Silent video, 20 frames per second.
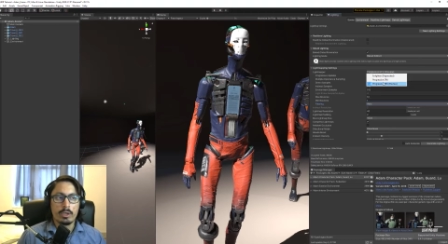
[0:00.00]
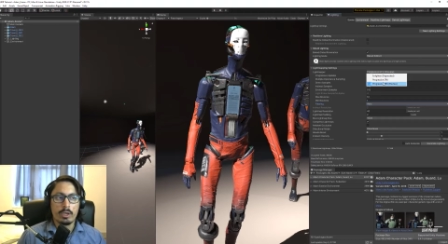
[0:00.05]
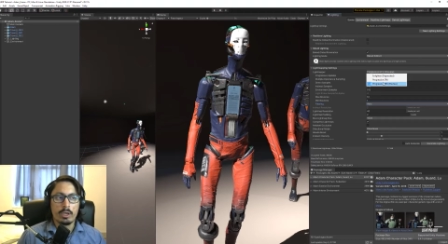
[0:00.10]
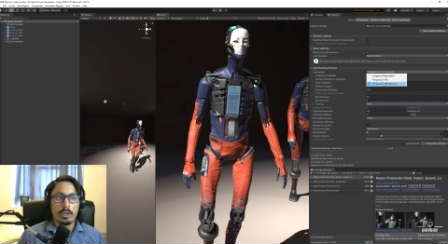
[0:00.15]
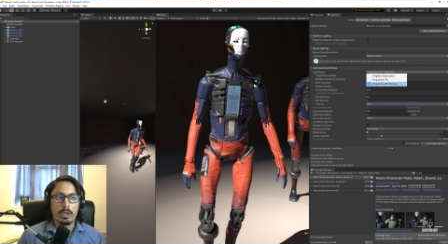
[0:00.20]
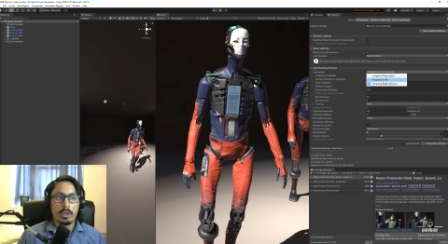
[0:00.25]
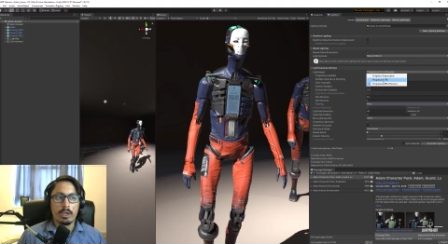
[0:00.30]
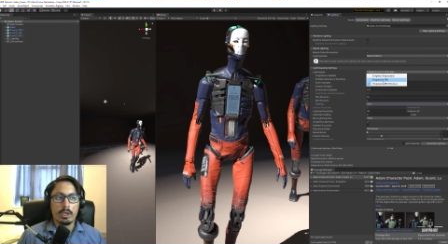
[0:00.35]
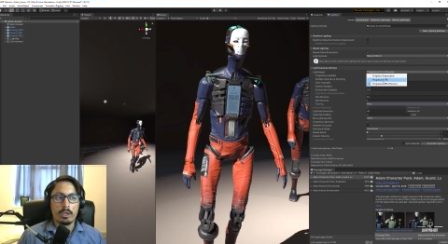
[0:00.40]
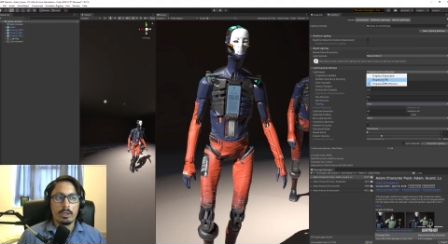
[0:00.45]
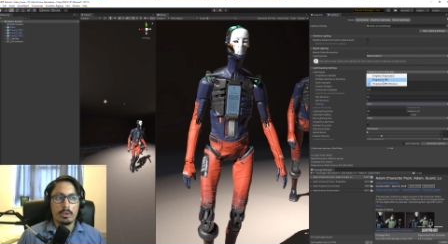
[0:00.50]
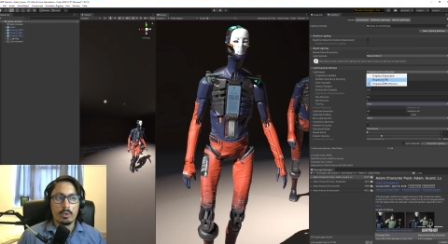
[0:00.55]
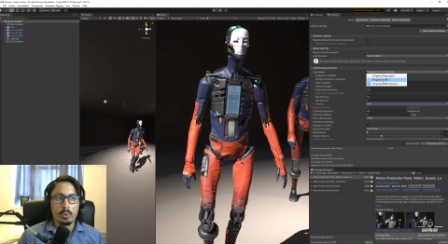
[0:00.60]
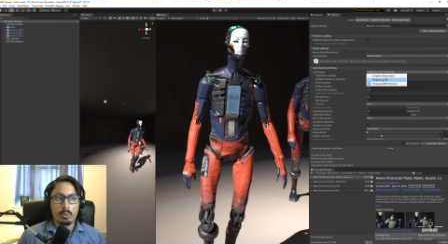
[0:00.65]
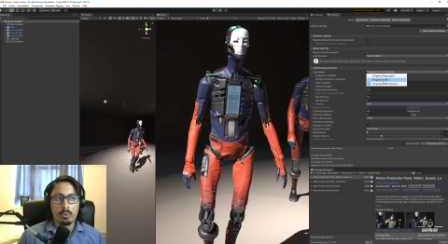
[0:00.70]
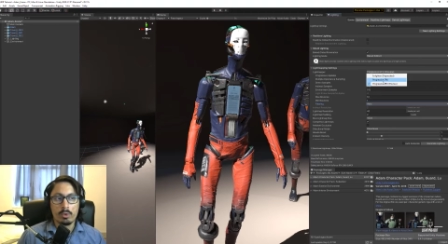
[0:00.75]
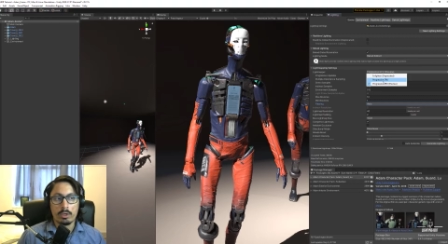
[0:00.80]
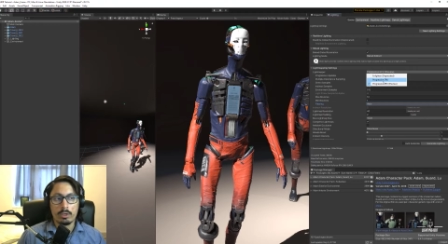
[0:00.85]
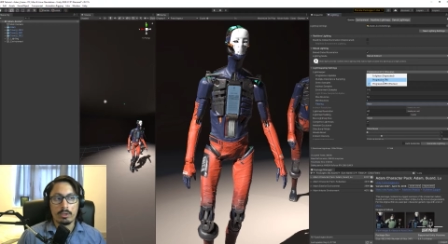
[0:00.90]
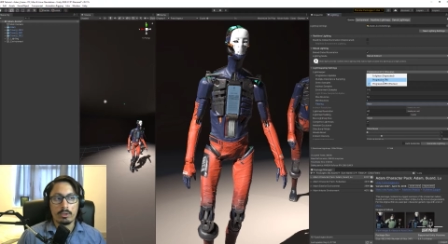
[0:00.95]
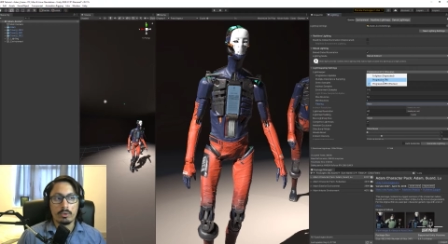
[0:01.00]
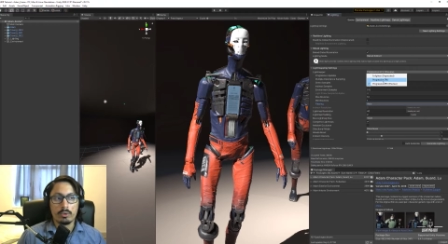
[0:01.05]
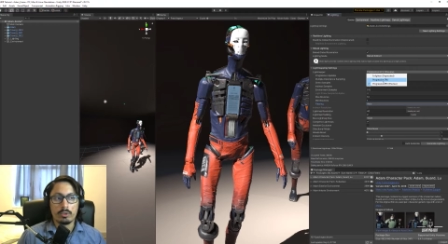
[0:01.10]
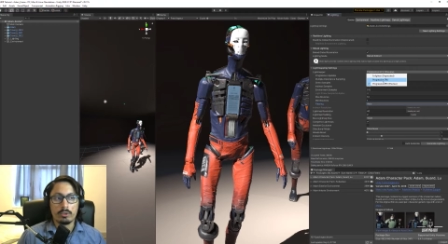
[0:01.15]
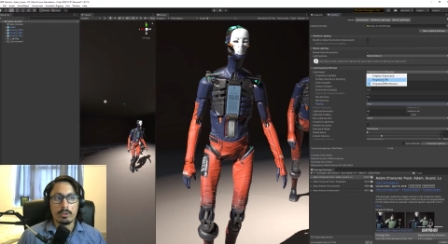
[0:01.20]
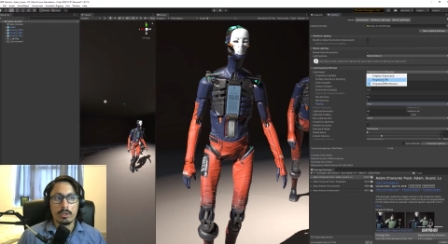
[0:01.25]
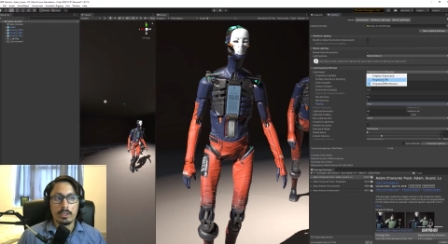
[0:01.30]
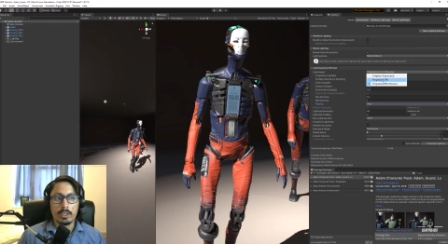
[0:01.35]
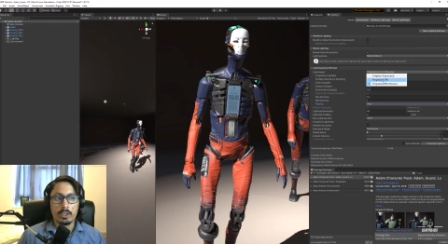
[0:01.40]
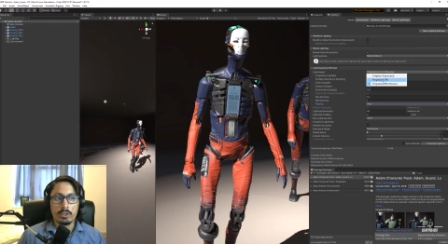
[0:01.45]
Uh, you want to
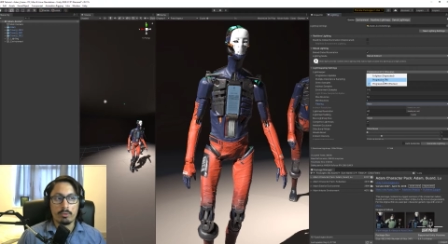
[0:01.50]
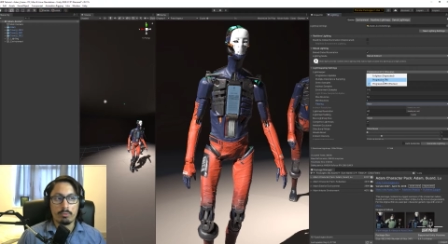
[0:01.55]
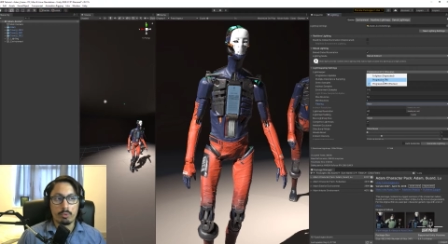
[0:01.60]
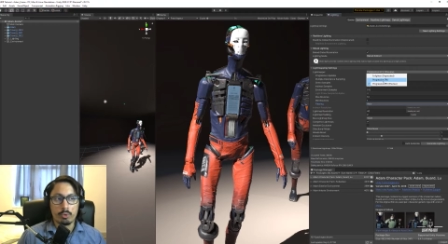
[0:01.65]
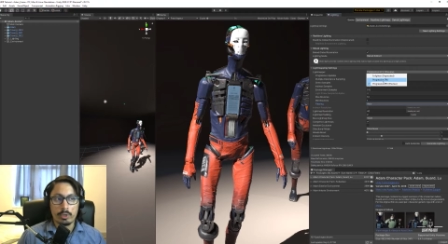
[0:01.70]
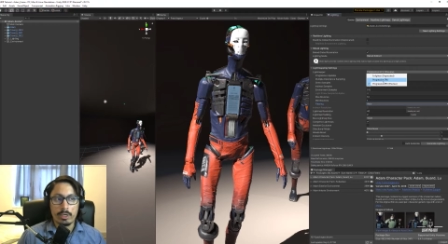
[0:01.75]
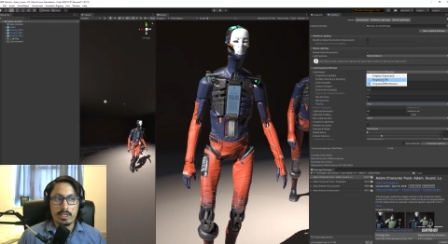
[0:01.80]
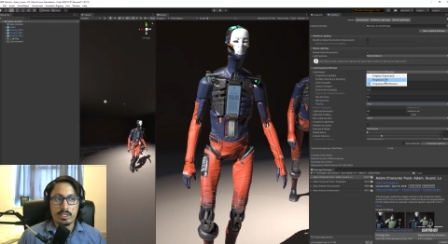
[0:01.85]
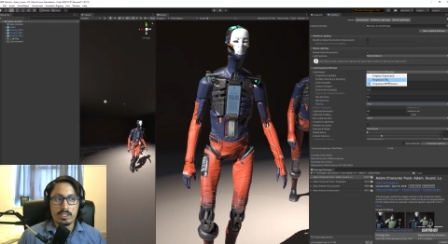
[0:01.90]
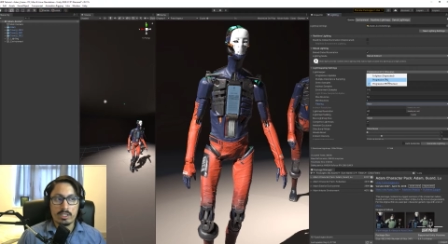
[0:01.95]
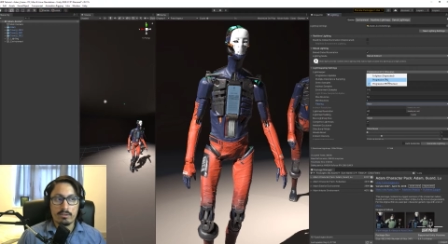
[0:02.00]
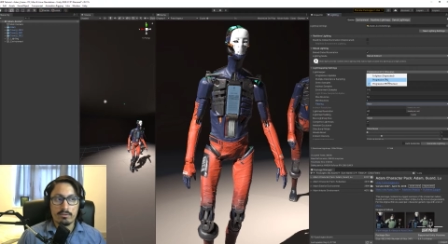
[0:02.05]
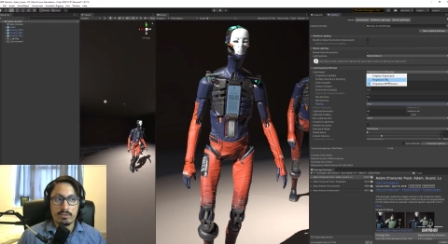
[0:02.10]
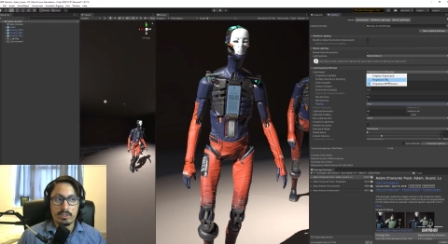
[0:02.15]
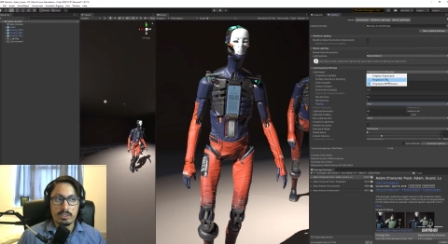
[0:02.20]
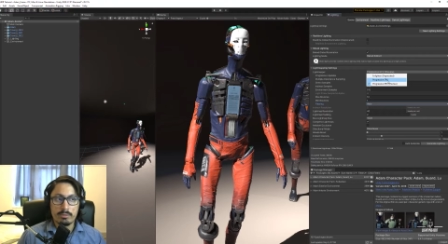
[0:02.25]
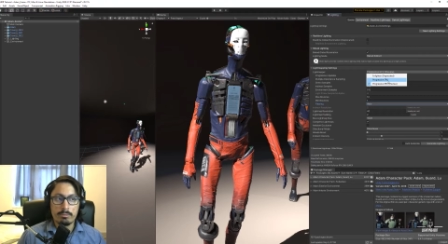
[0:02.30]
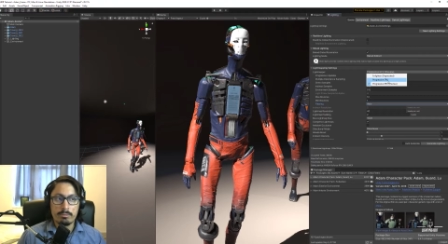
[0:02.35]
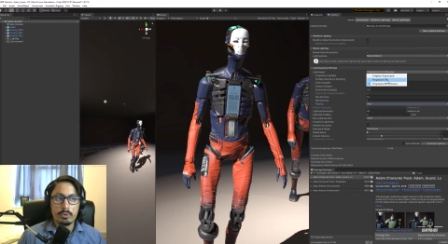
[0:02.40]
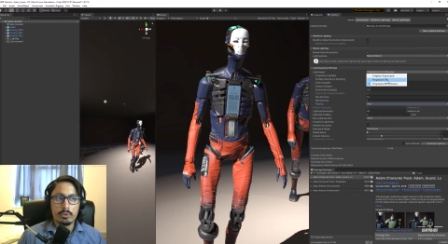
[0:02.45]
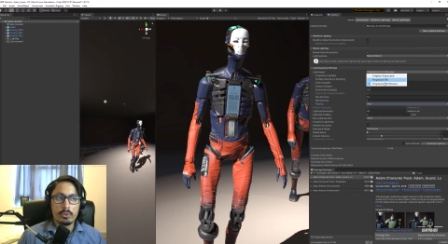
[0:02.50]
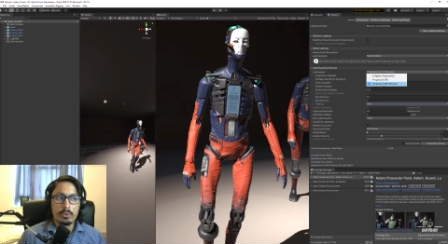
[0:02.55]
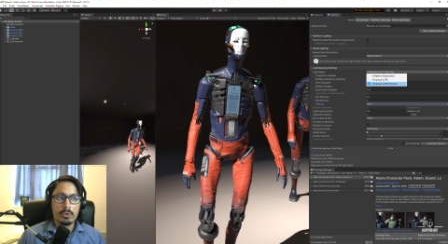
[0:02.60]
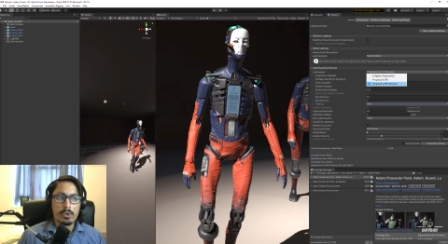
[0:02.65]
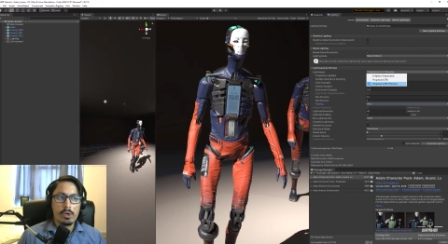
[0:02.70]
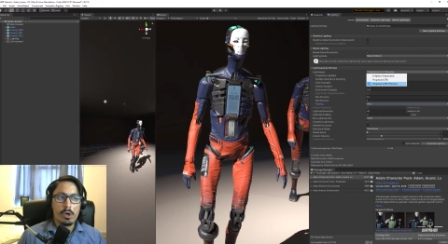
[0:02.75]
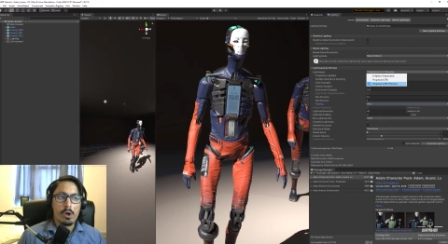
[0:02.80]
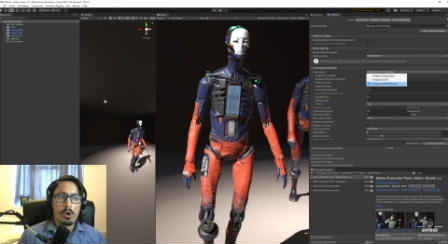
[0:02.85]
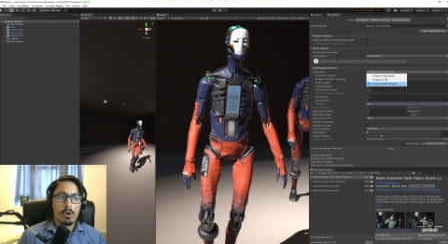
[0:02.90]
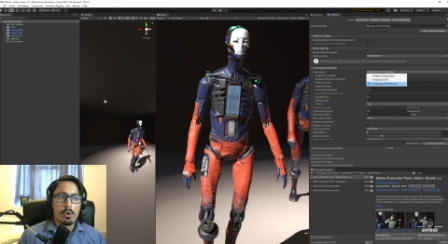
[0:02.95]
use either progressive C P U
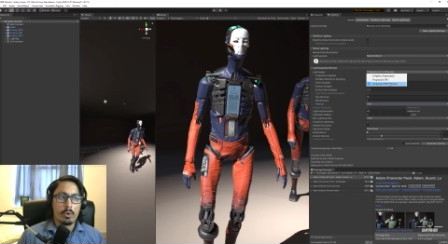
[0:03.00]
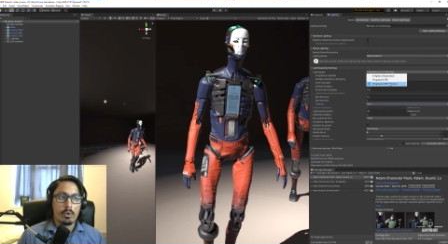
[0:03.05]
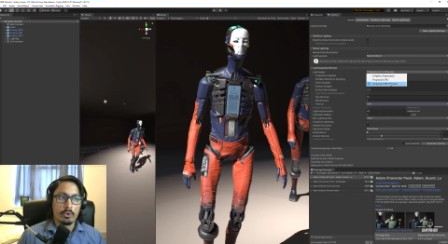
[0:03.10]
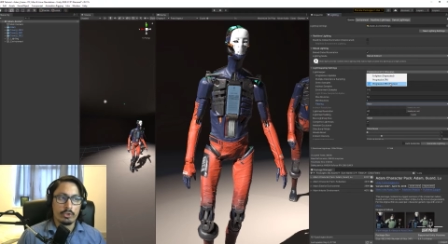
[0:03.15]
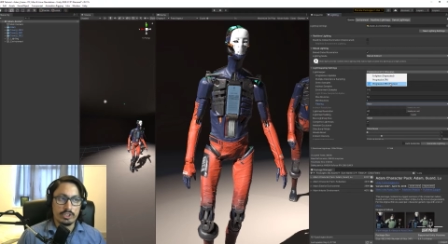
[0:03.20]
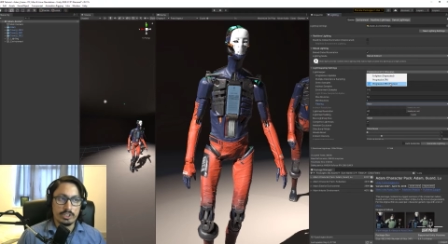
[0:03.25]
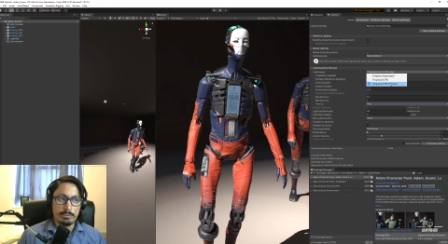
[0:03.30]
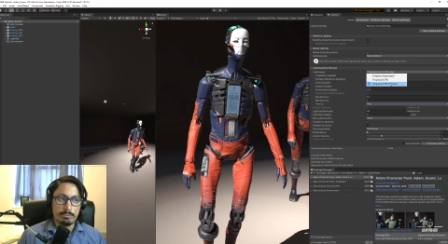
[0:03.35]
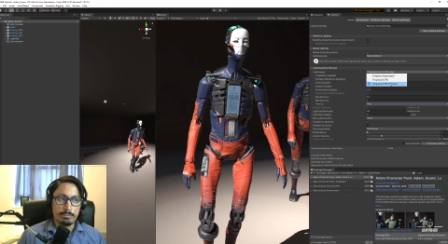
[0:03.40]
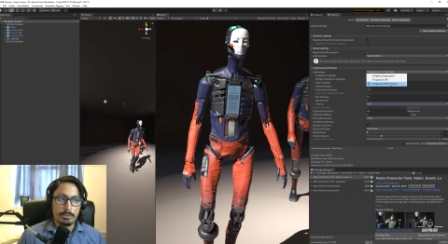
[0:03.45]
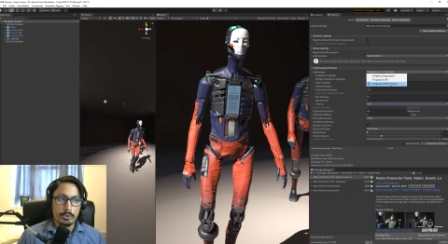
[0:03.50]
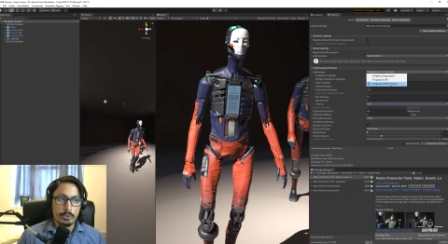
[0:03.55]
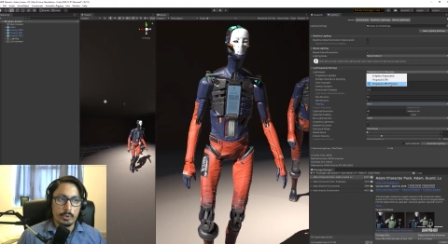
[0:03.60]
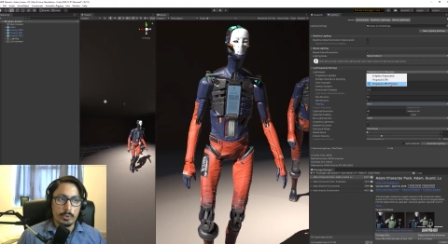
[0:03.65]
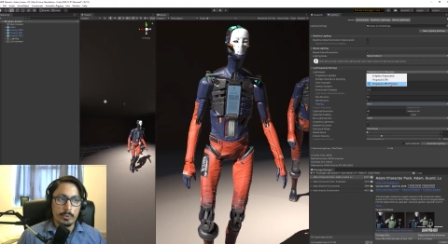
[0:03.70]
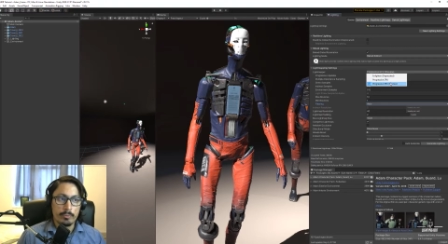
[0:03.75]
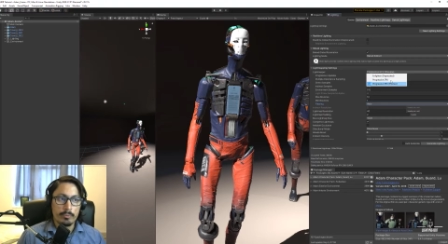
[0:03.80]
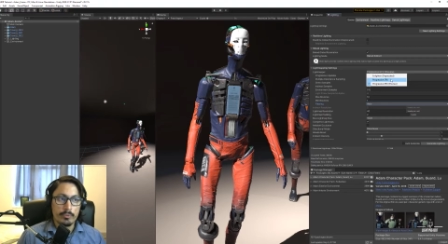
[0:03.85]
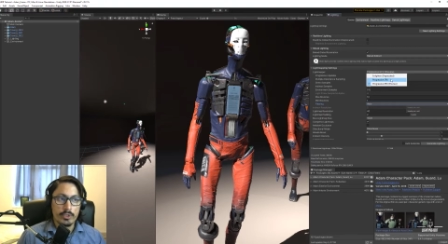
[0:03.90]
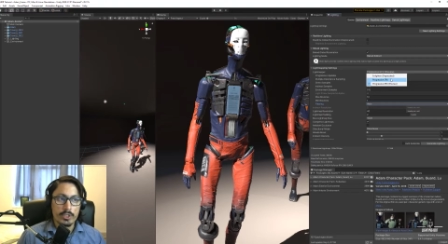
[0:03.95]
or G P U.